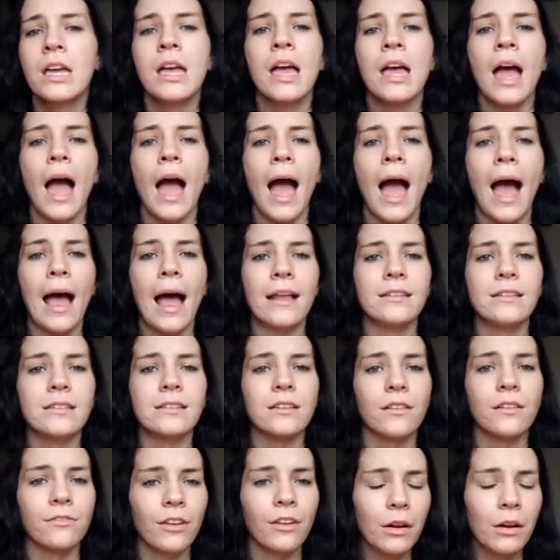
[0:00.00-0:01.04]
and
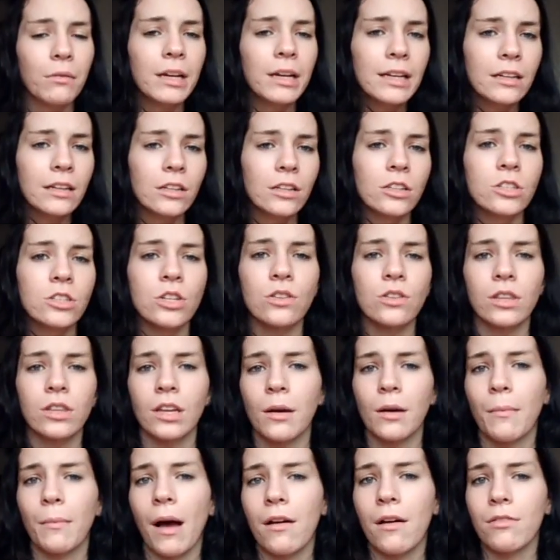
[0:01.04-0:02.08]
very little do you think
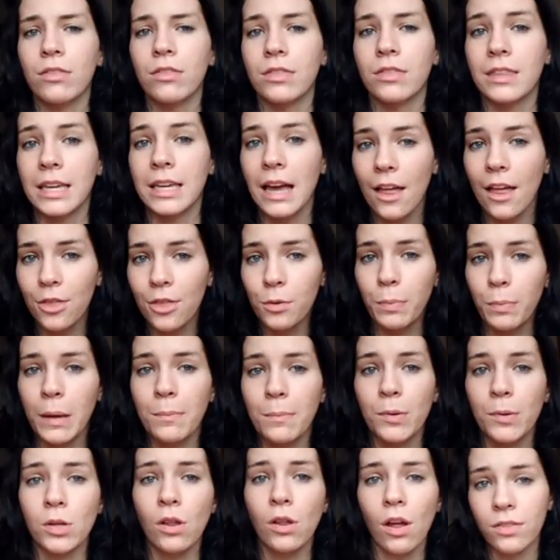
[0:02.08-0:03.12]
about the other people
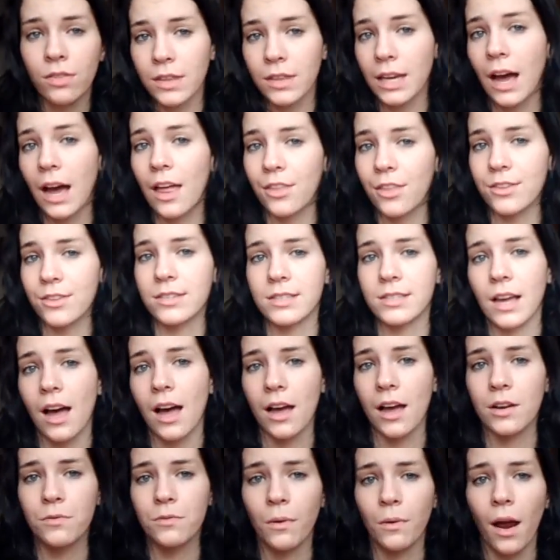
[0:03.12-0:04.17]
on the other side,
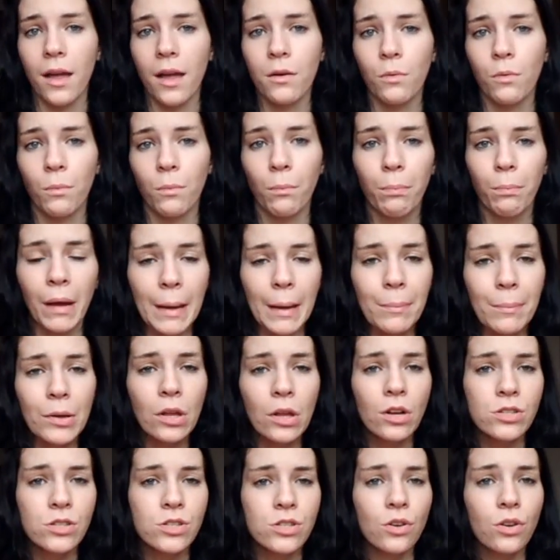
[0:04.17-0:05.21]
right? People are
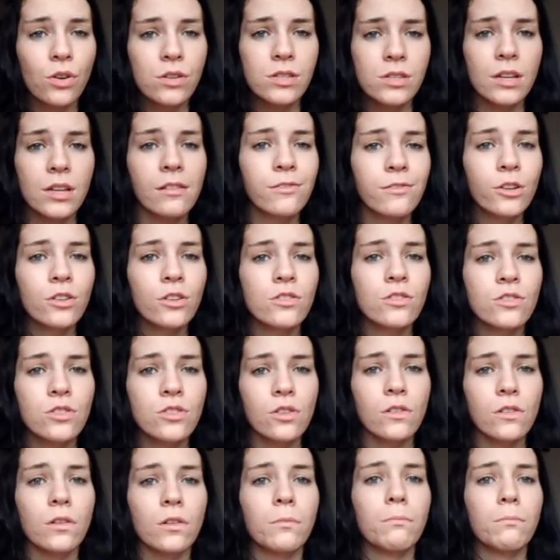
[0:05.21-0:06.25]
so
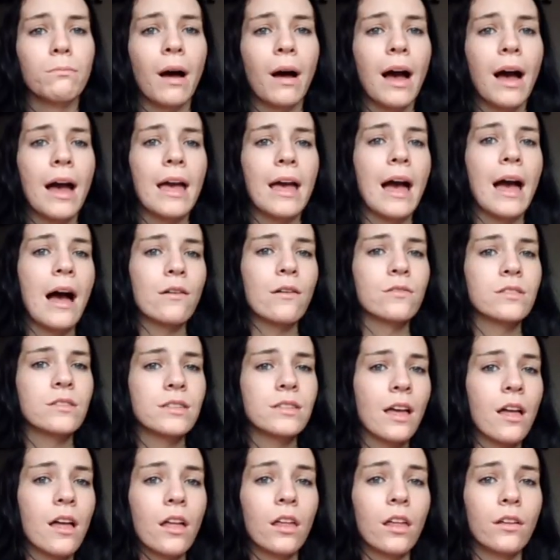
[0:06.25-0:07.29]
self-consumed by
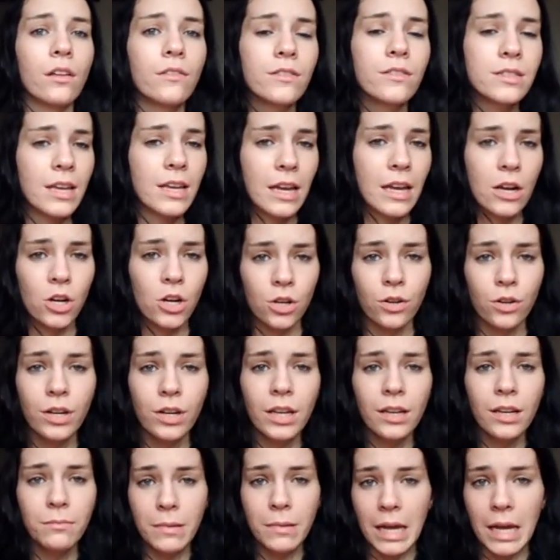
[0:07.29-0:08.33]
ourselves, including
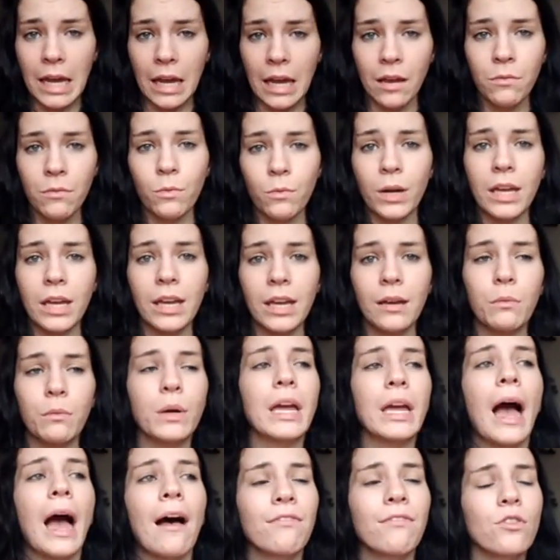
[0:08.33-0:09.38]
me. We
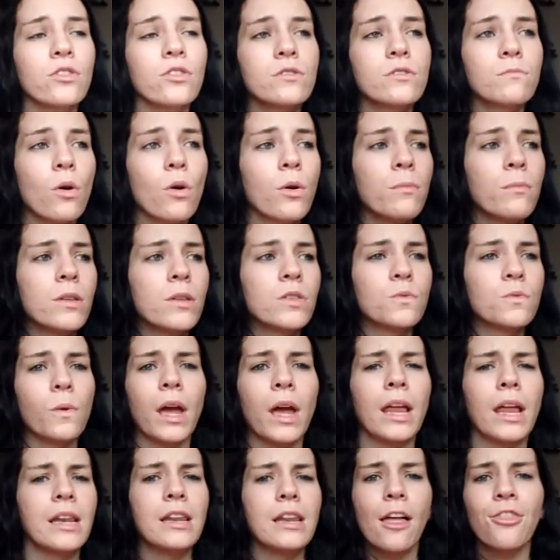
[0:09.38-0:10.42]
have those moments where
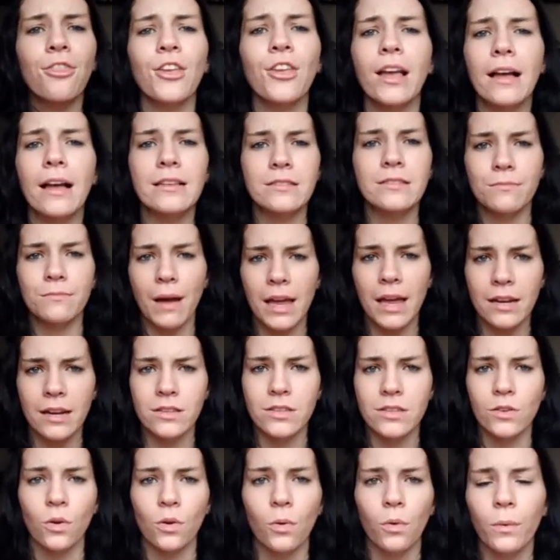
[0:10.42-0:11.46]
nothing else matters and
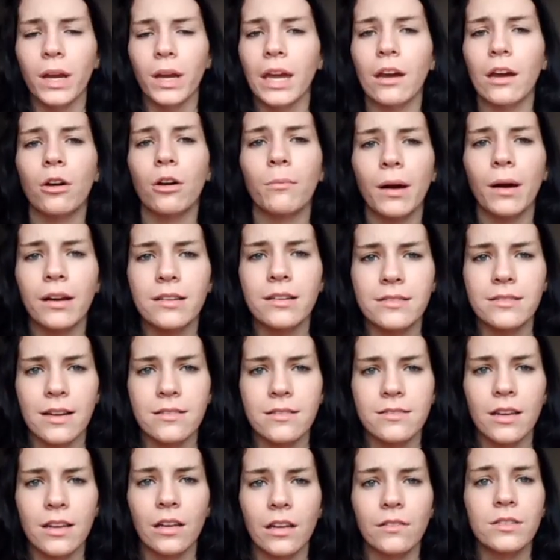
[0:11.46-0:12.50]
all we care about is
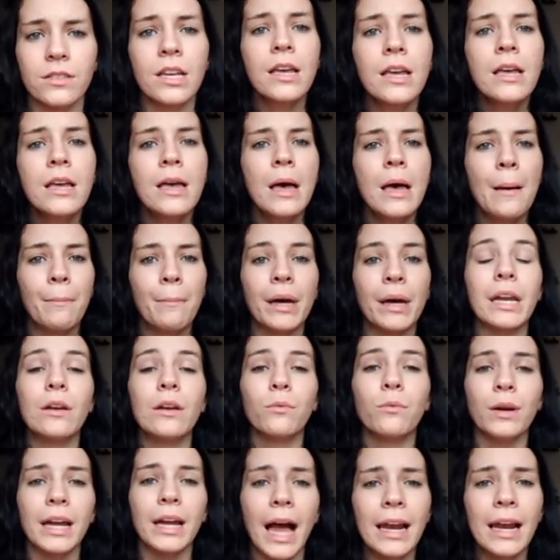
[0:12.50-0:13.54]
ourselves. But in
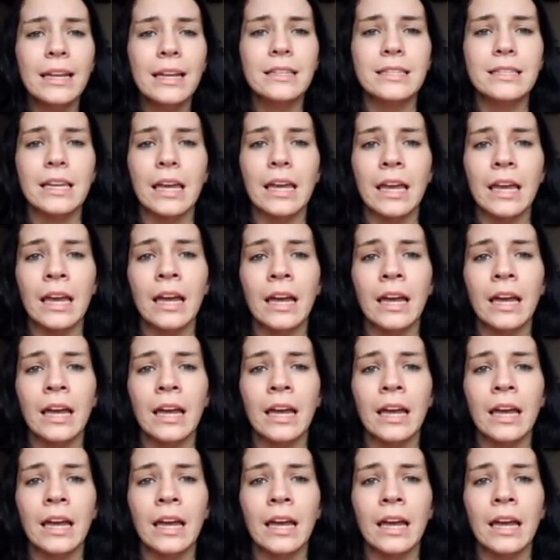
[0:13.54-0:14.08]
reality,